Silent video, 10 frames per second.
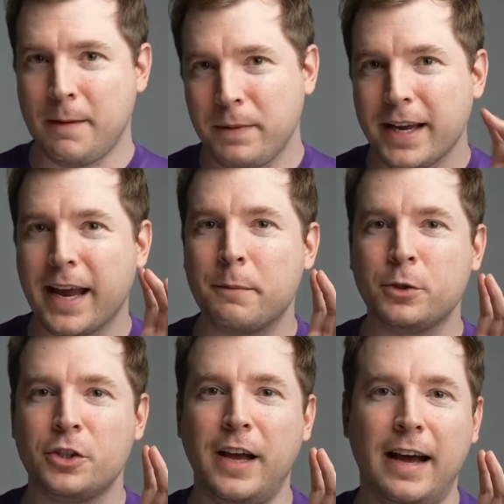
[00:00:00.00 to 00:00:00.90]
and being able
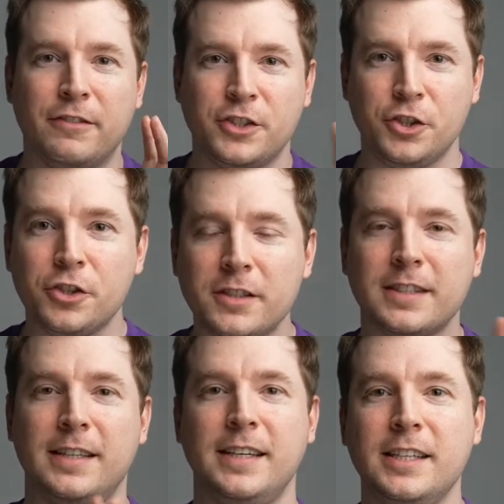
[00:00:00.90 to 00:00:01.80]
to have students
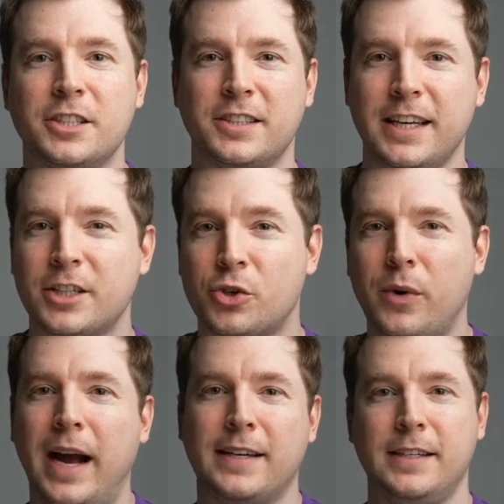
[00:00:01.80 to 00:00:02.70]
and teachers
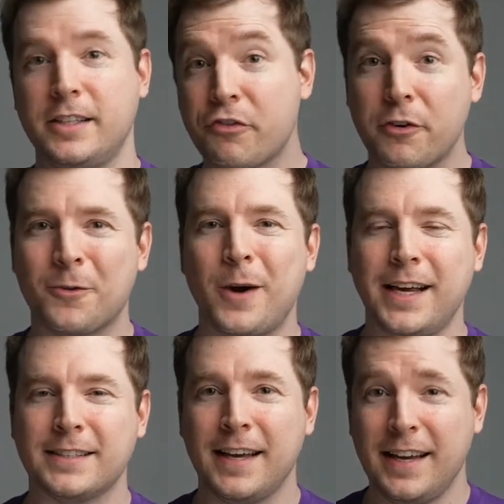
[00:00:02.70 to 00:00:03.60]
interact in different
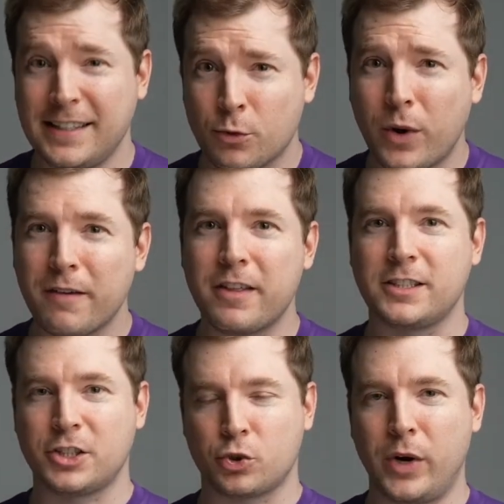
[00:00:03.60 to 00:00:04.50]
ways is one of the
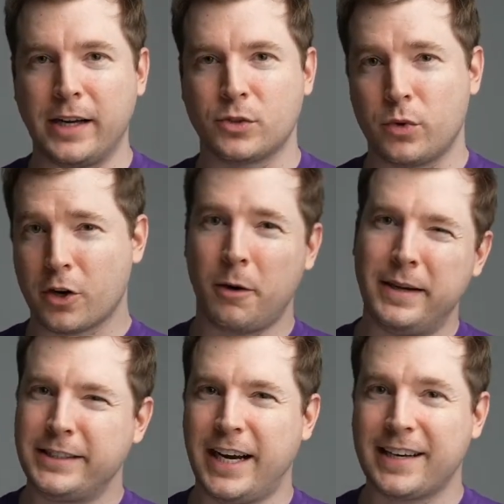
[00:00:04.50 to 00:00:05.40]
strengths where
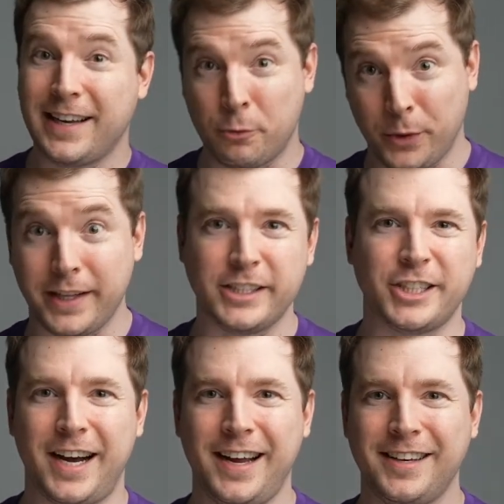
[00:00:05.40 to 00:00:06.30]
CometChat can really
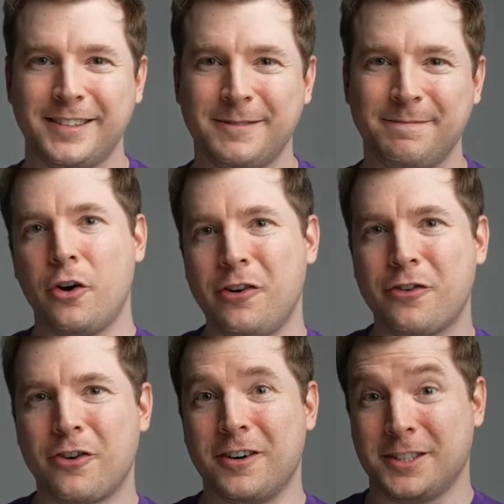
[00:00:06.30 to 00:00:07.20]
shine. Of
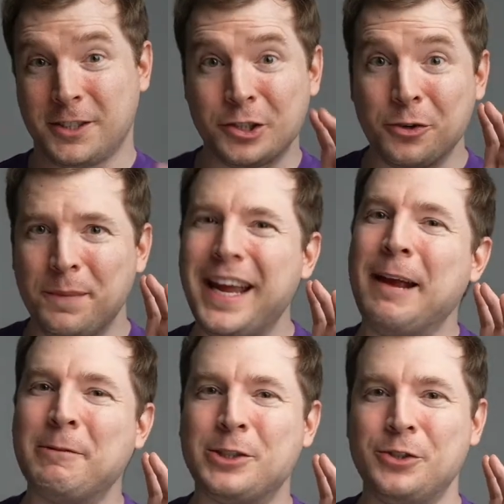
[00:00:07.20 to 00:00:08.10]
course, to be
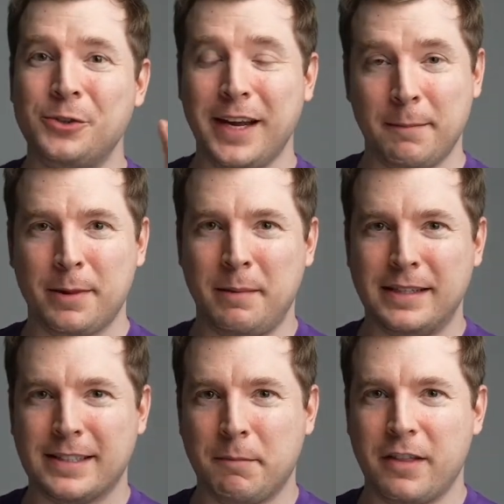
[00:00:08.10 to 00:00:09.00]
able to
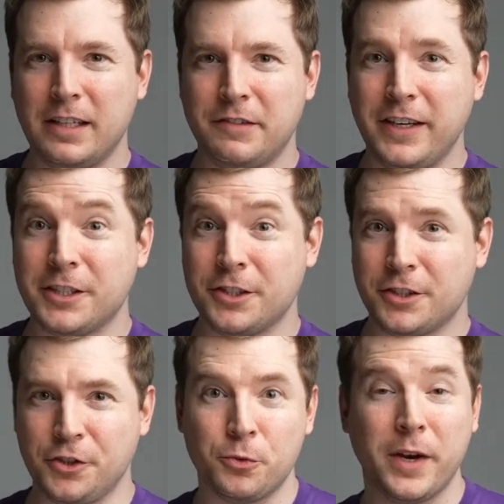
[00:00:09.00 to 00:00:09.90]
implement some of these features,
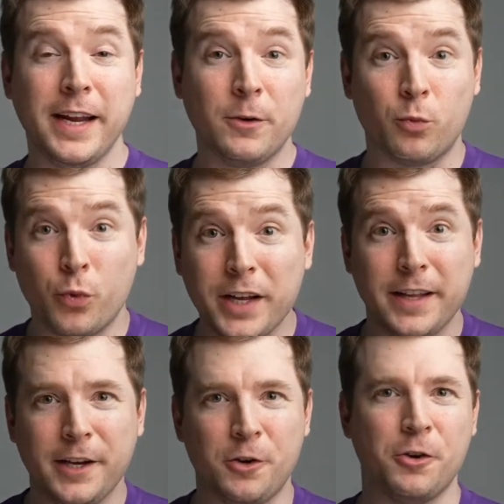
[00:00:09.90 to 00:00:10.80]
you need
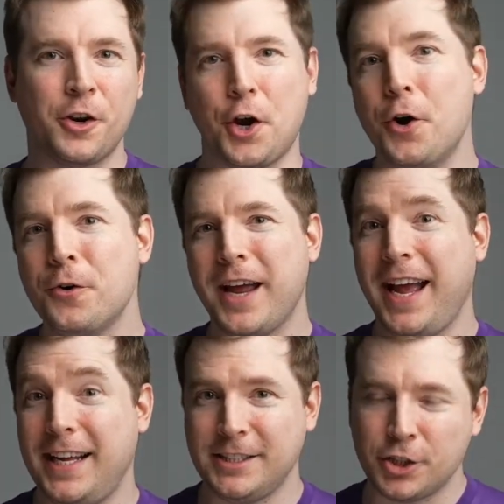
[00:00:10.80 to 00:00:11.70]
really good code
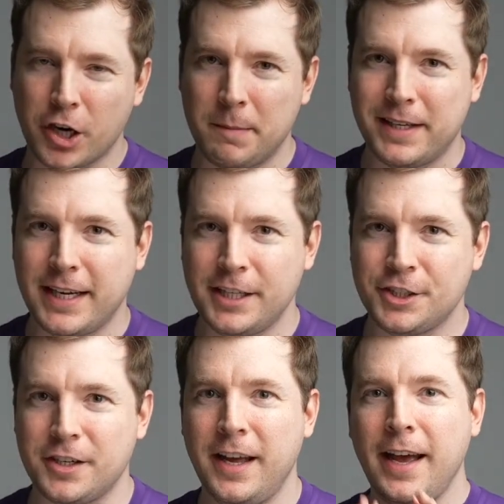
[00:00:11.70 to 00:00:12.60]
and
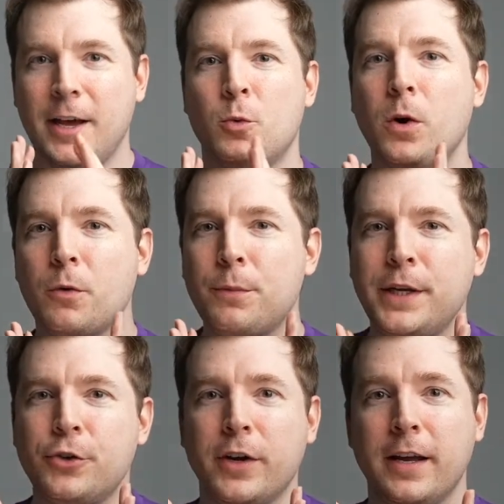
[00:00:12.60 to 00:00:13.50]
documentation. And what we'll be doing